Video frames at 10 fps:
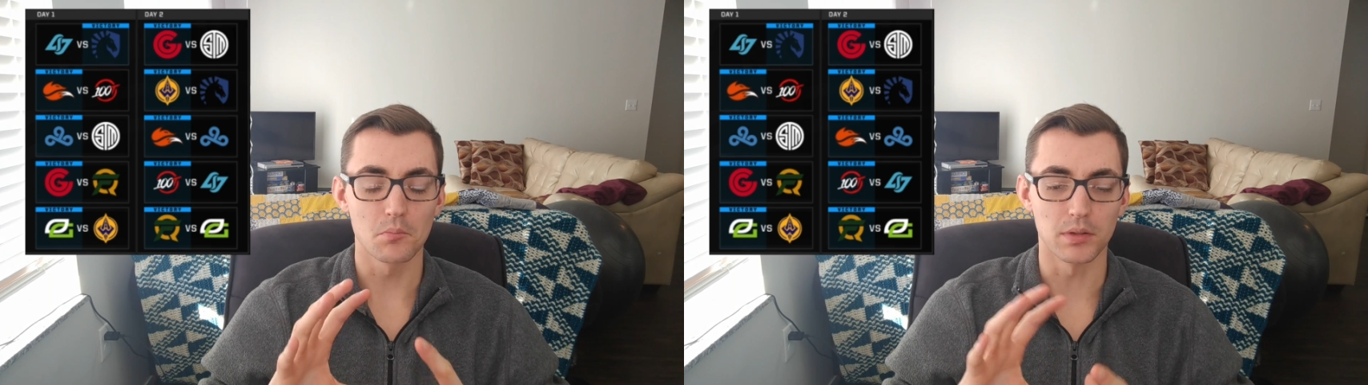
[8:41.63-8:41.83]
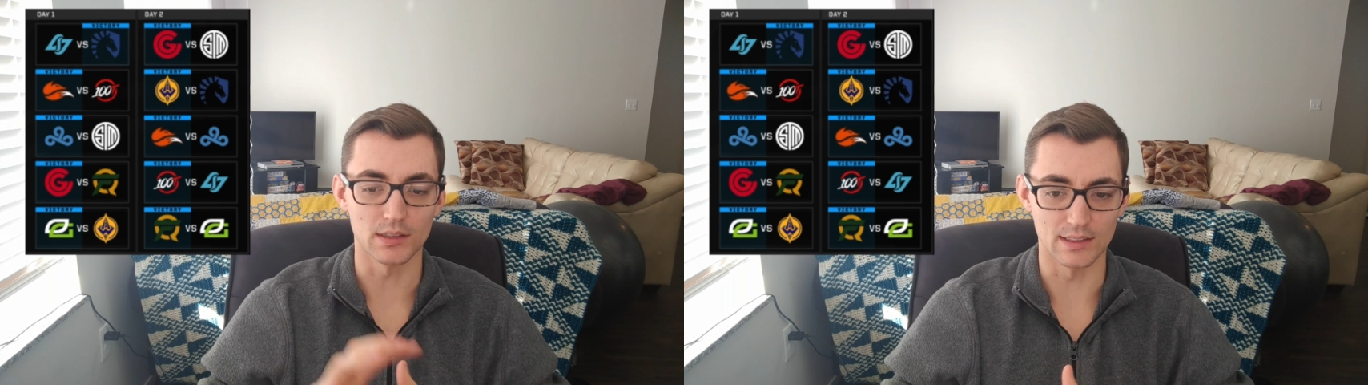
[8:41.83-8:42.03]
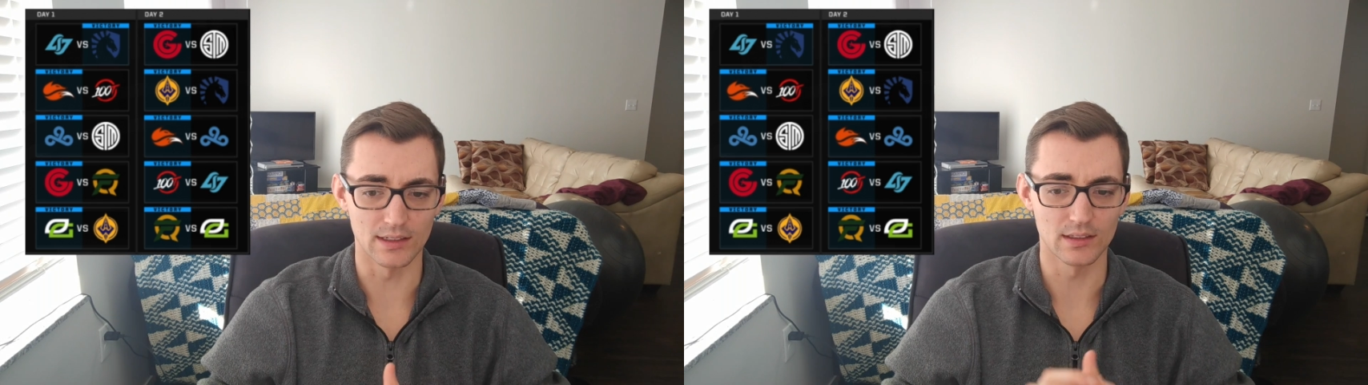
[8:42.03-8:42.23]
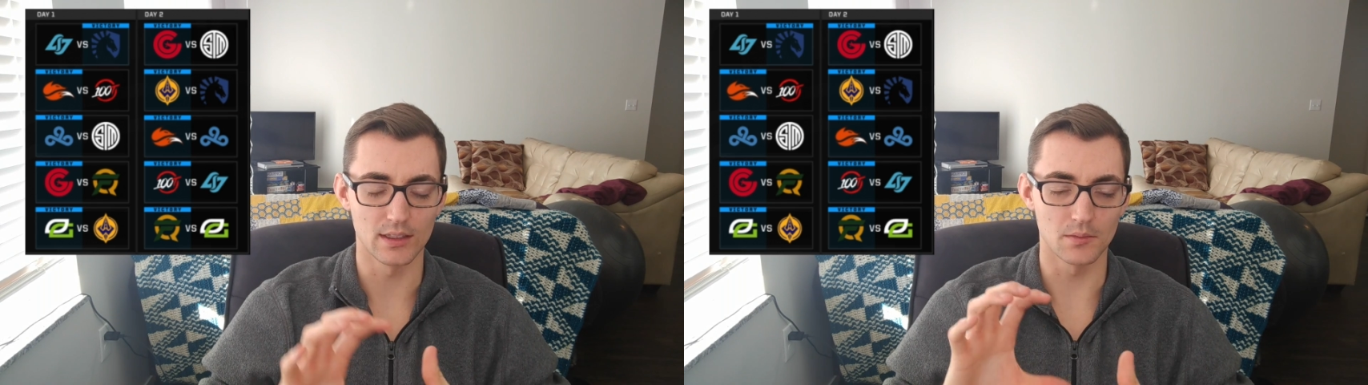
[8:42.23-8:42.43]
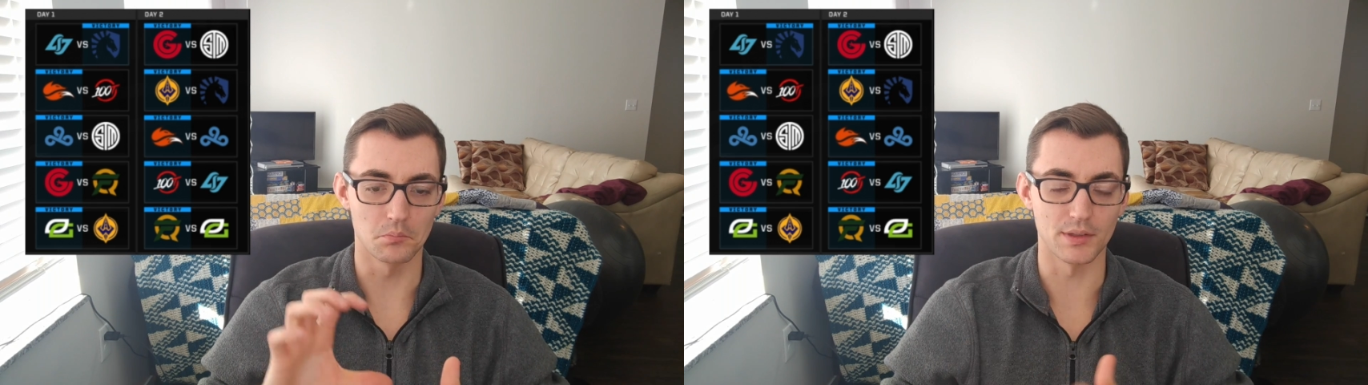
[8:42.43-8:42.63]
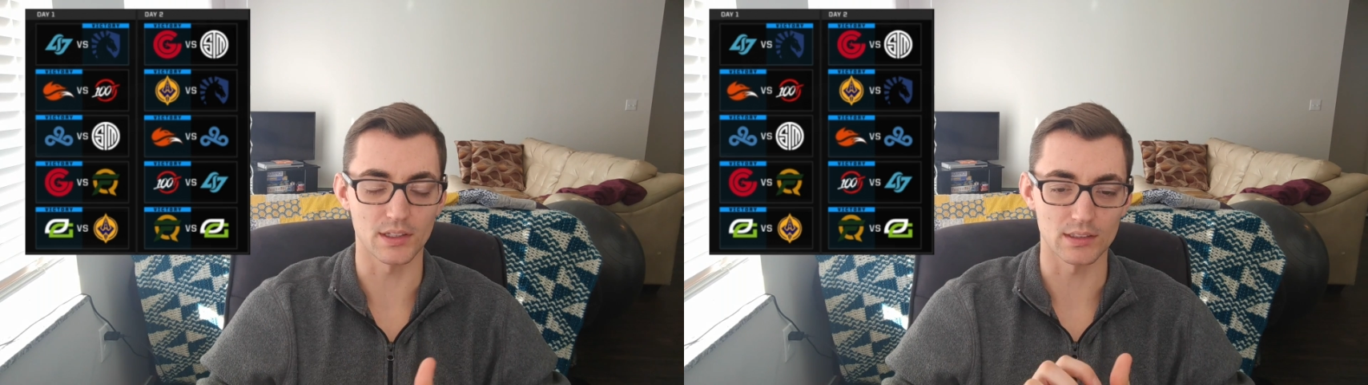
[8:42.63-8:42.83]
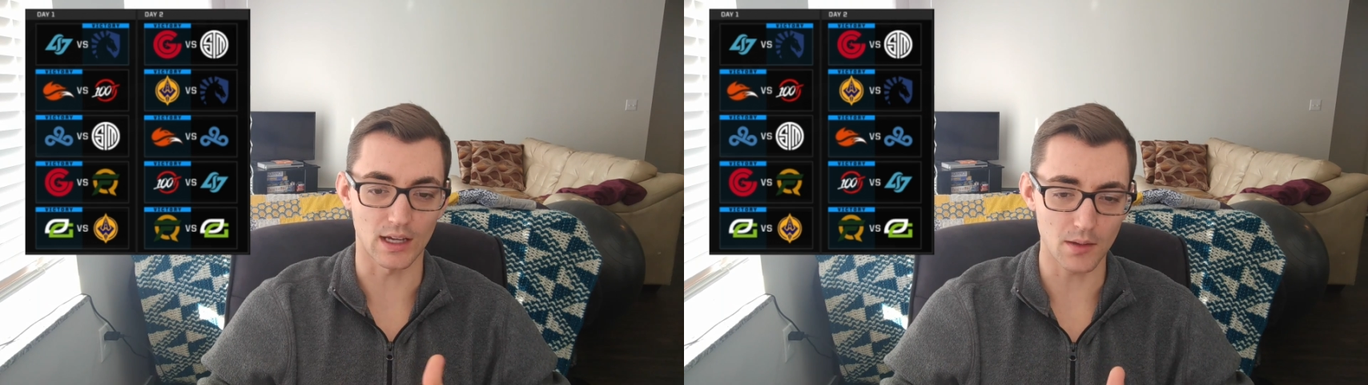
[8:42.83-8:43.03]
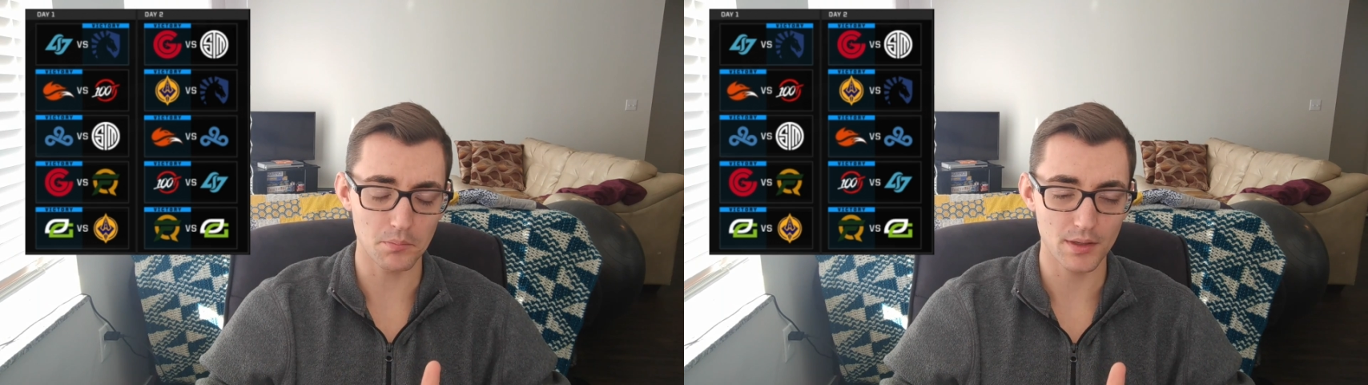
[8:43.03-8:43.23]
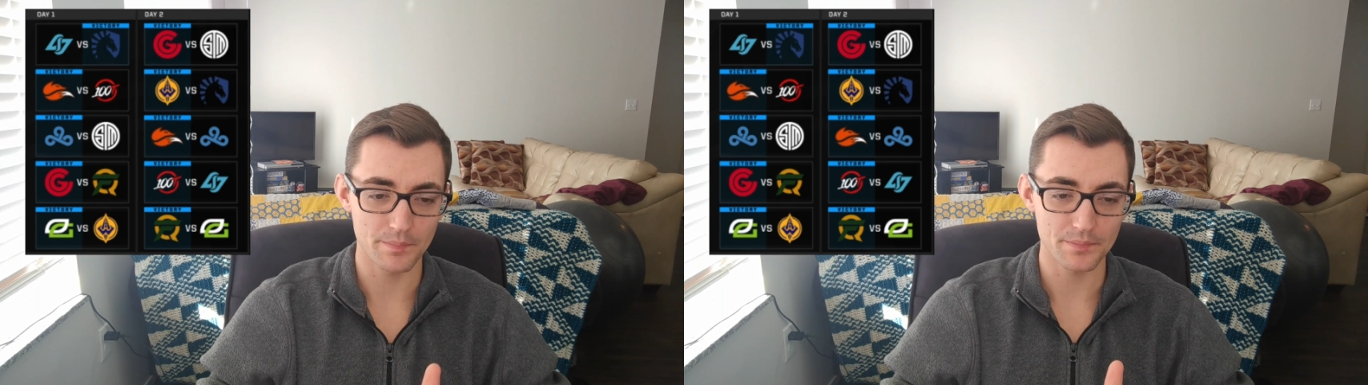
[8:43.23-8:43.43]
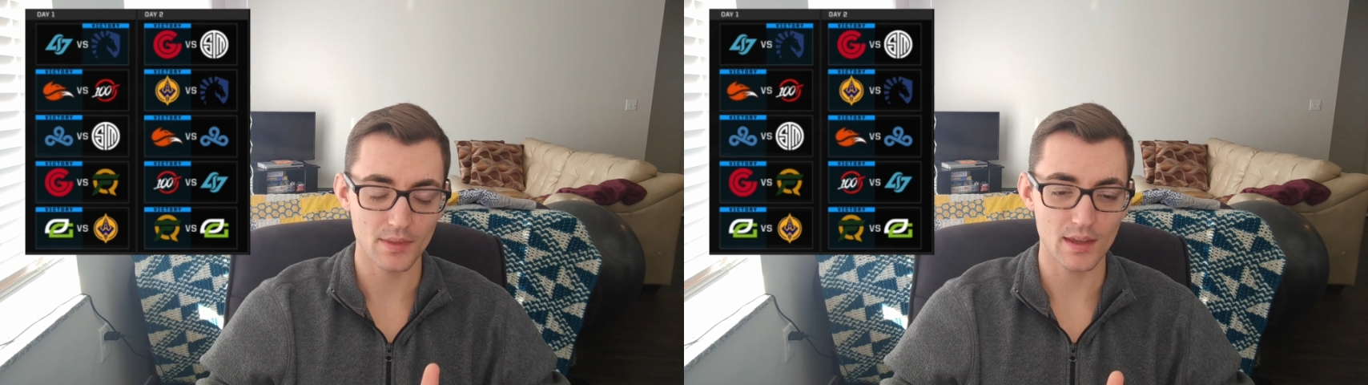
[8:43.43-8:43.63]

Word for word: but literally build up